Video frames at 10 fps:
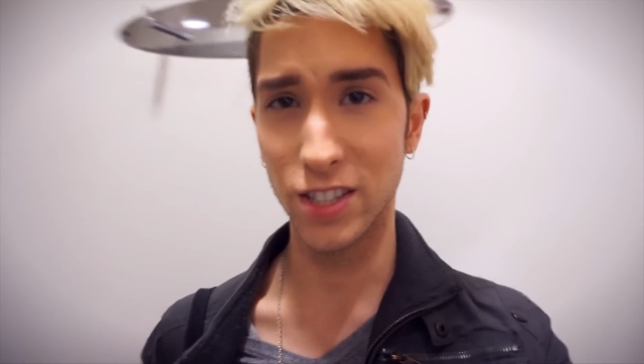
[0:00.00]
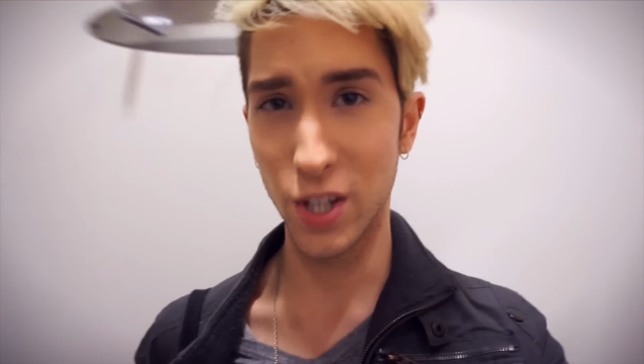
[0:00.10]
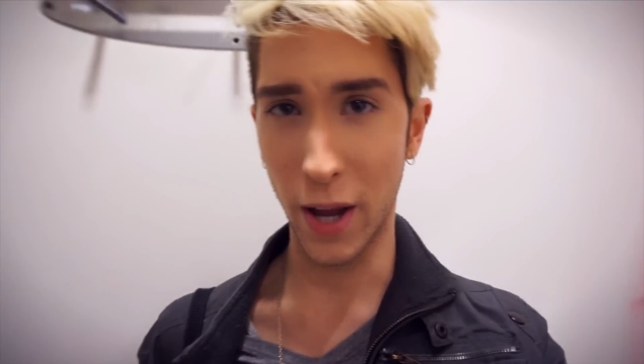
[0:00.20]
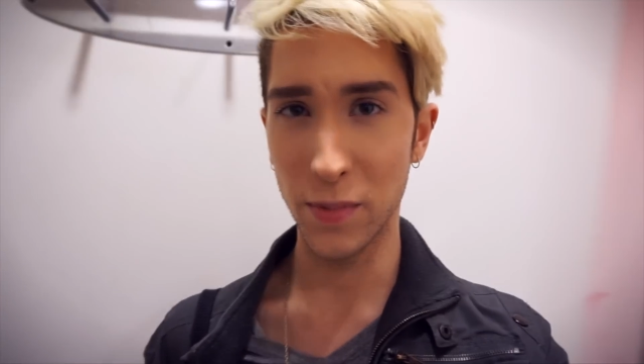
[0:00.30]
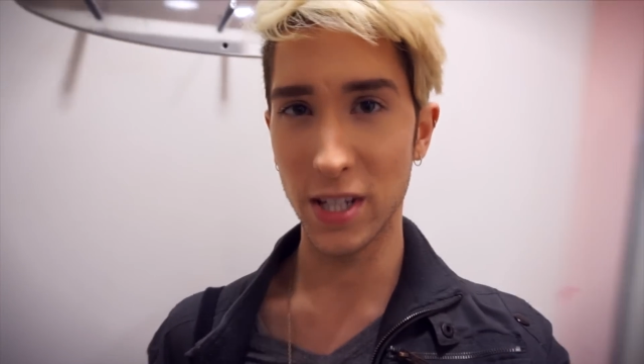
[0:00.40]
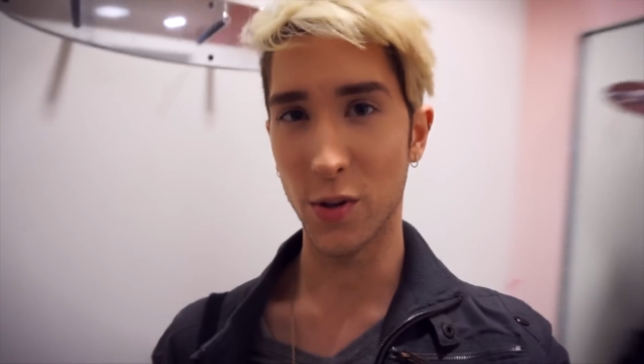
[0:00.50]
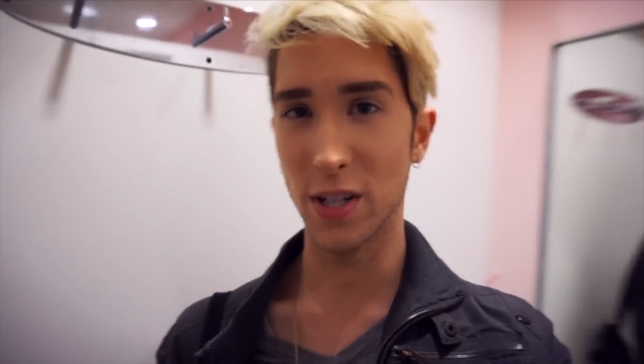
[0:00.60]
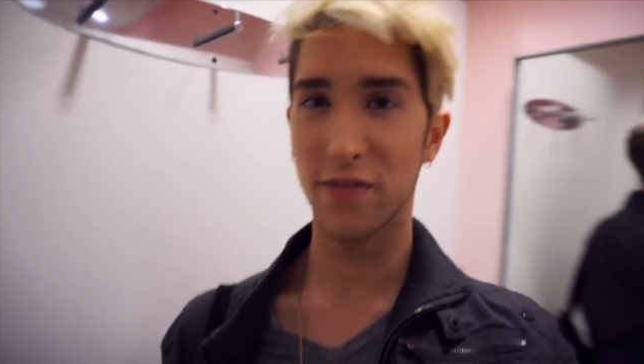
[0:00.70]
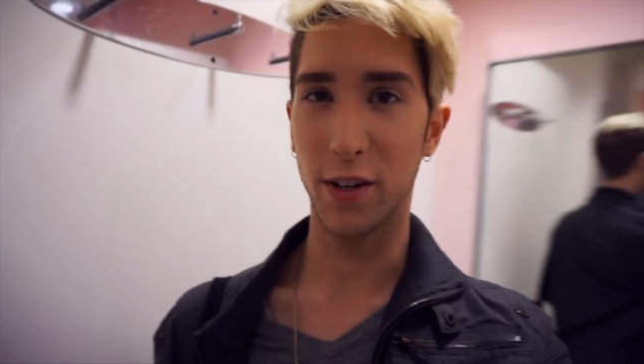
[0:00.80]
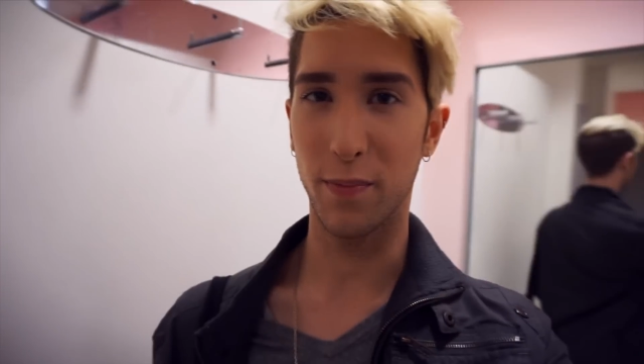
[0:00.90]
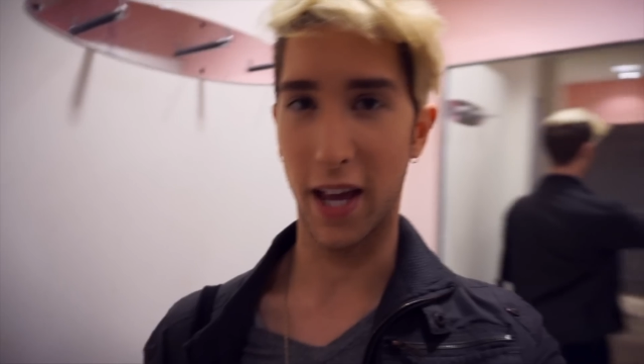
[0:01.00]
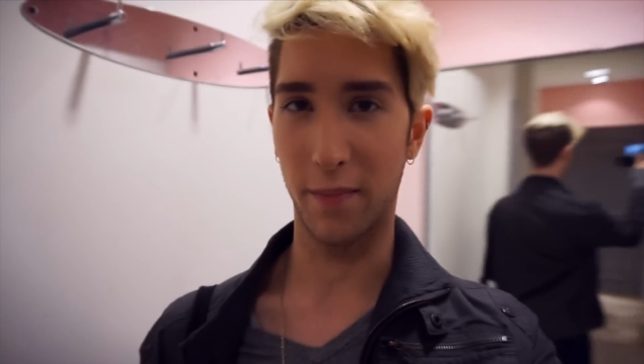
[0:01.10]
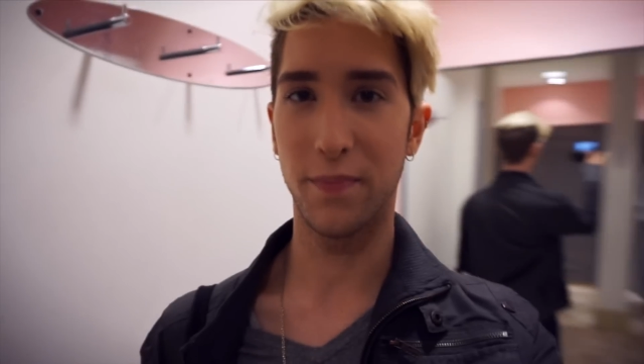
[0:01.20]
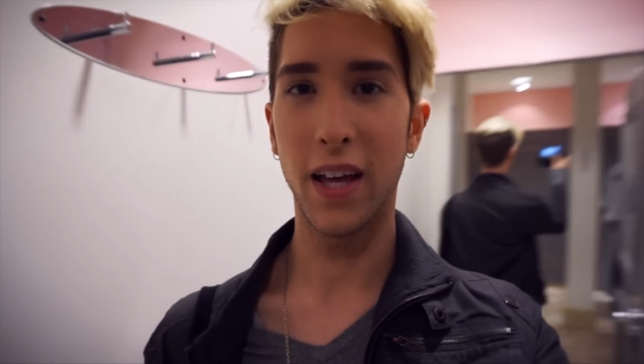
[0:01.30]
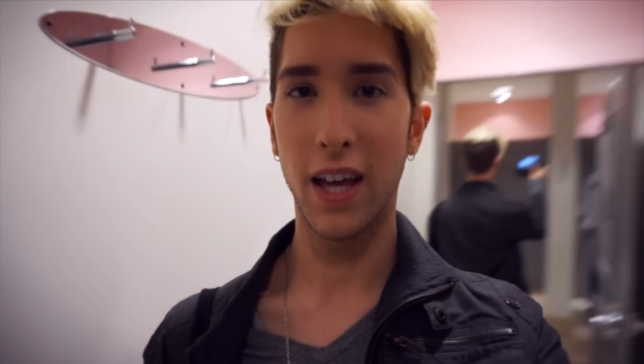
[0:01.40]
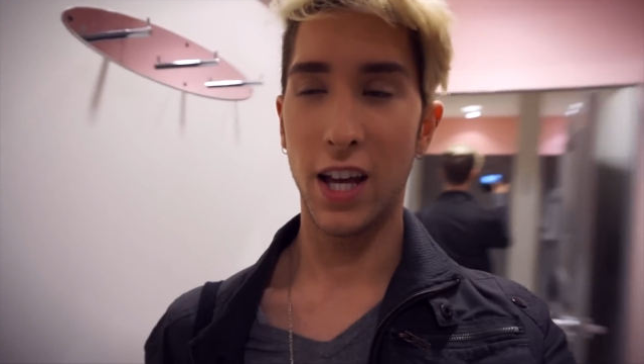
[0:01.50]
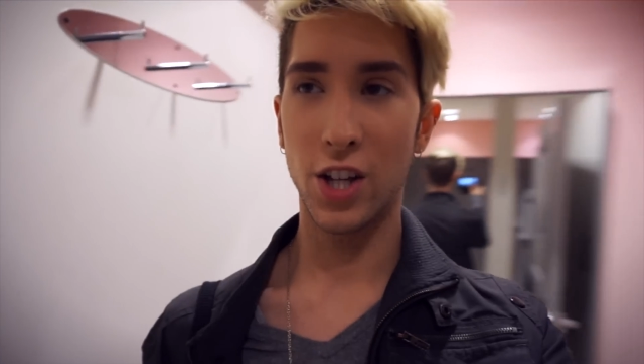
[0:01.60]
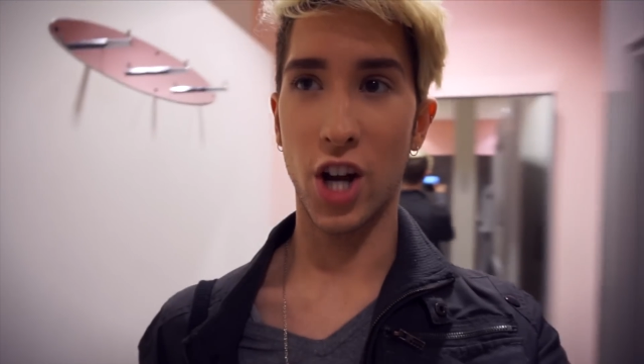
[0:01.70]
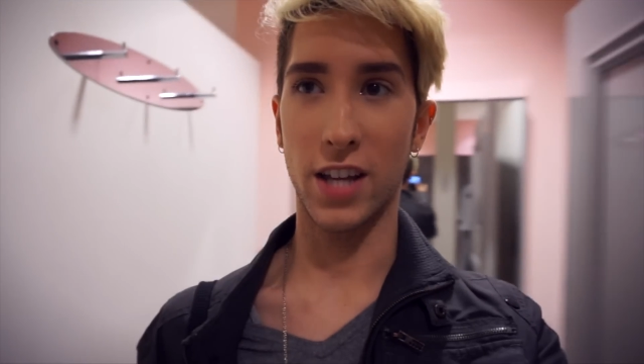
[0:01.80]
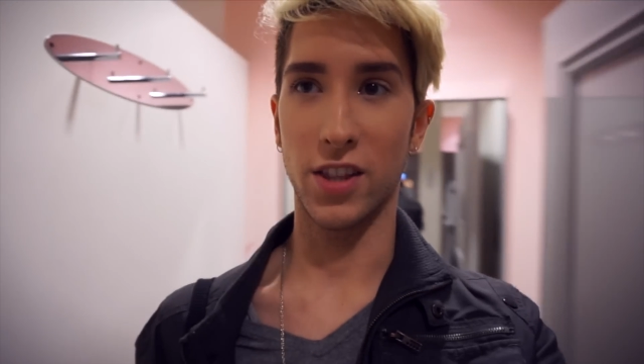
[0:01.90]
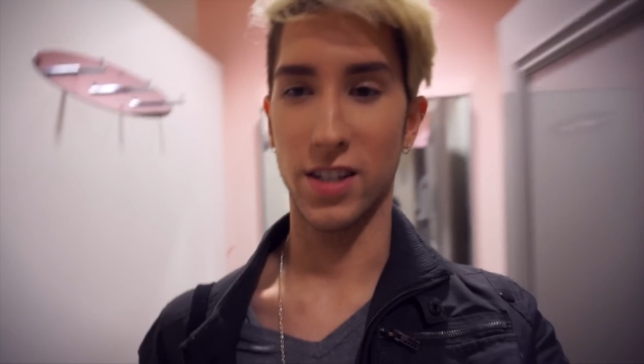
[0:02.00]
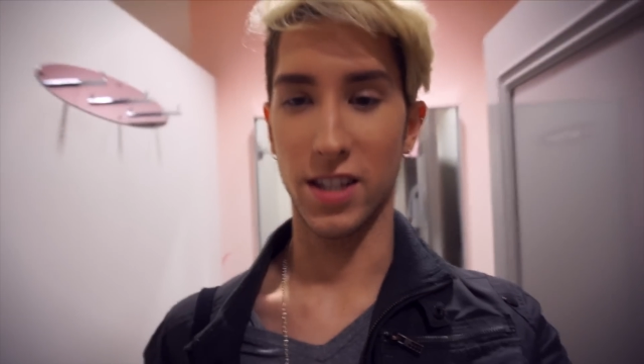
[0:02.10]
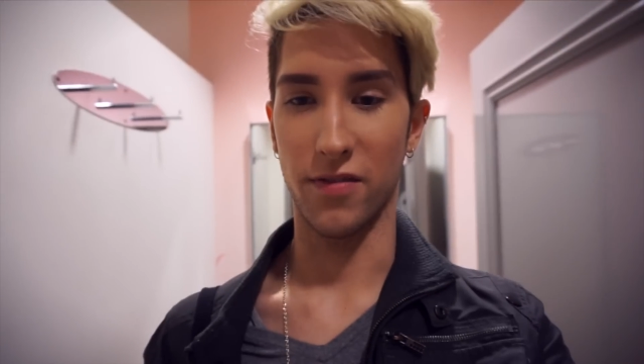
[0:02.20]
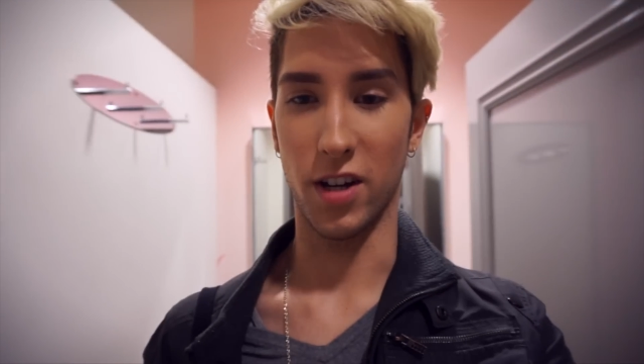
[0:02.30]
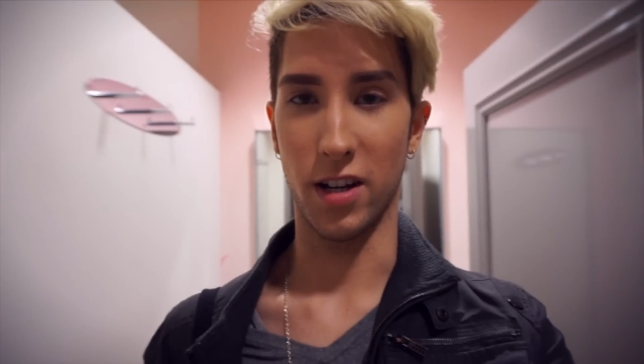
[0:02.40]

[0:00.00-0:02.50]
So I'm just going to film them trying their stuff on.